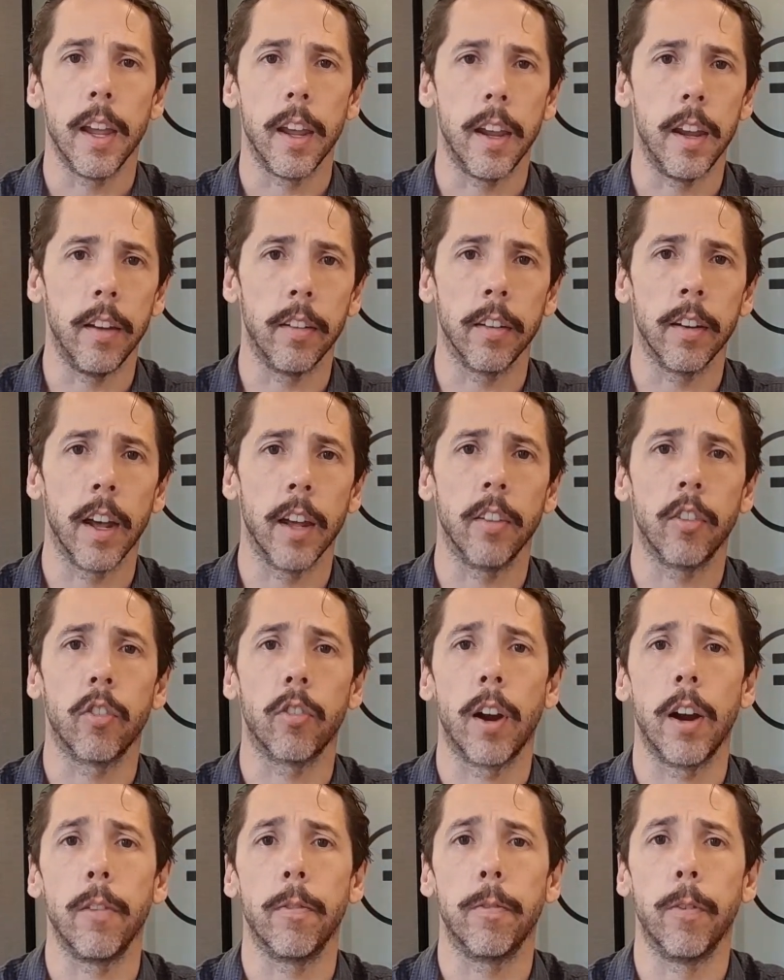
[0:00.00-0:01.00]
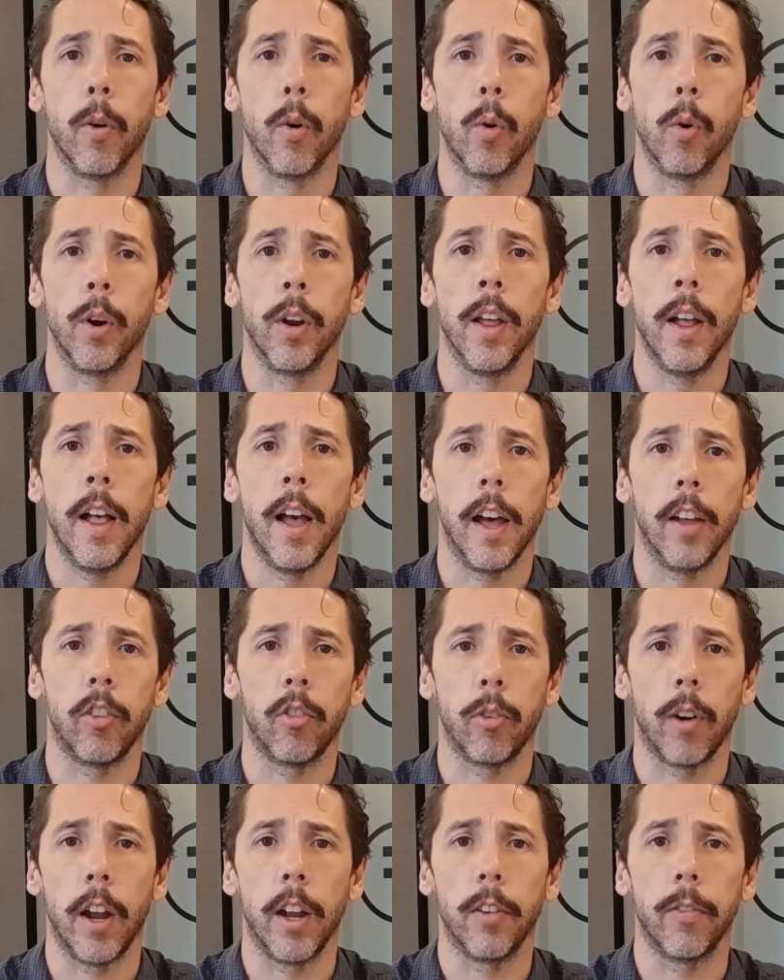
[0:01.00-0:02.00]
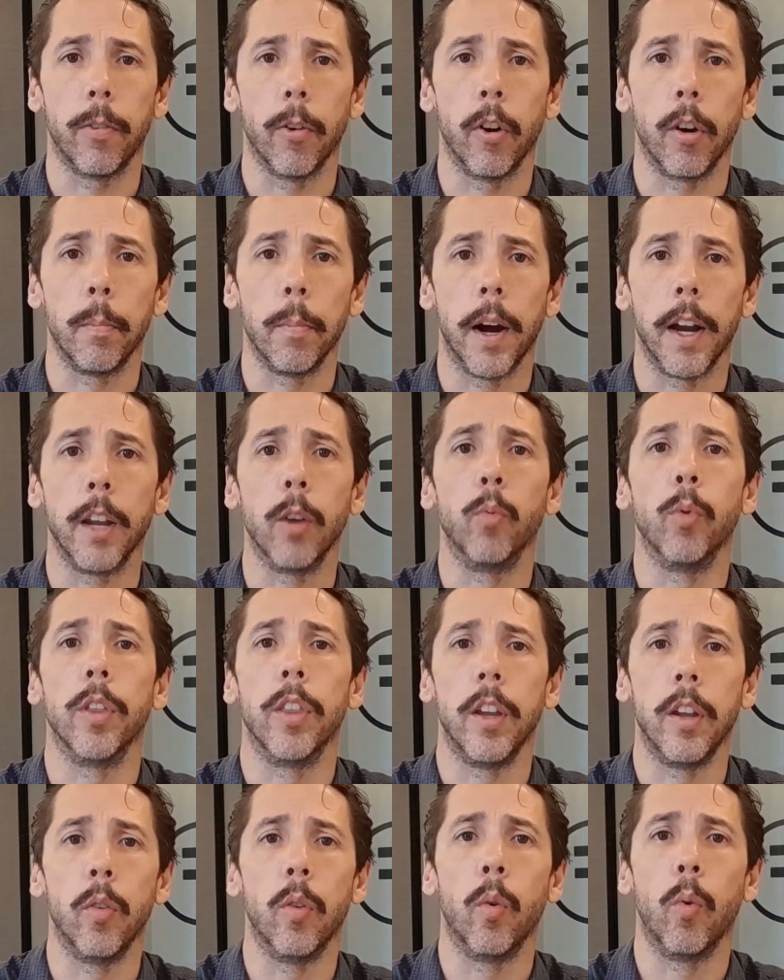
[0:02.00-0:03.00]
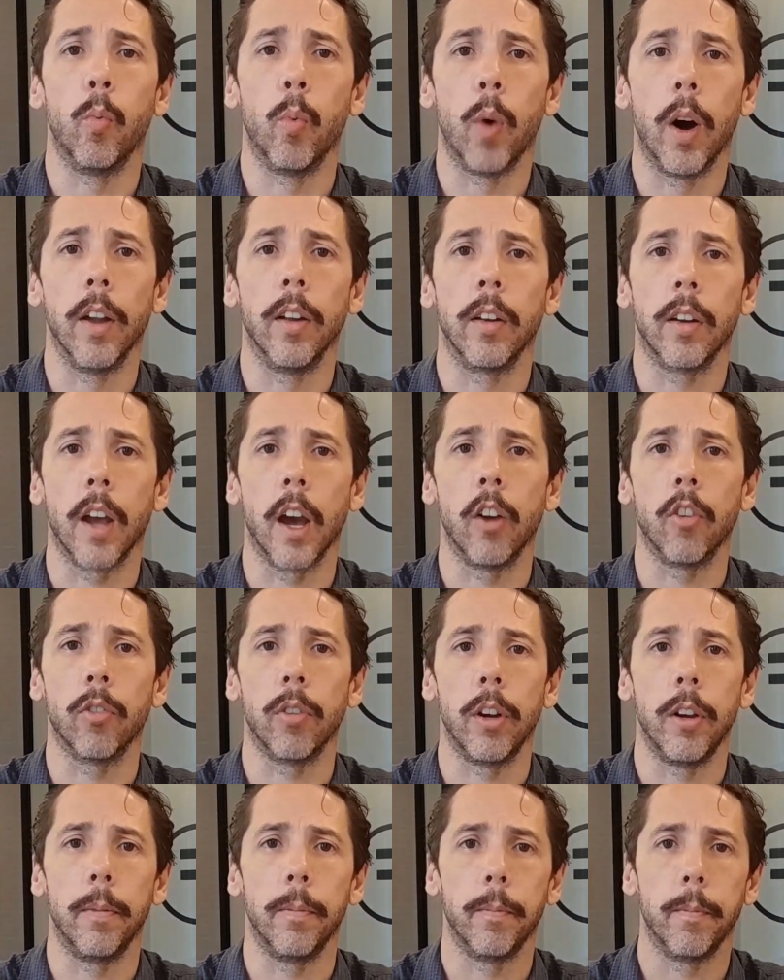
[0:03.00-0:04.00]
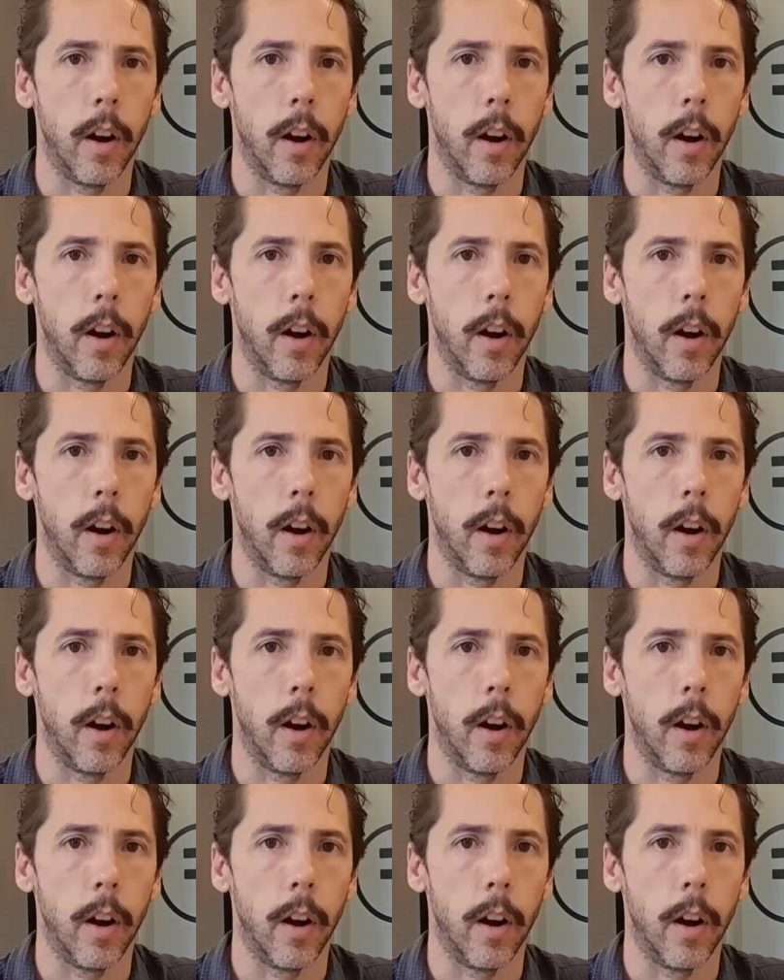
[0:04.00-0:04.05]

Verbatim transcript: isn't as straightforward as transferring money within one country.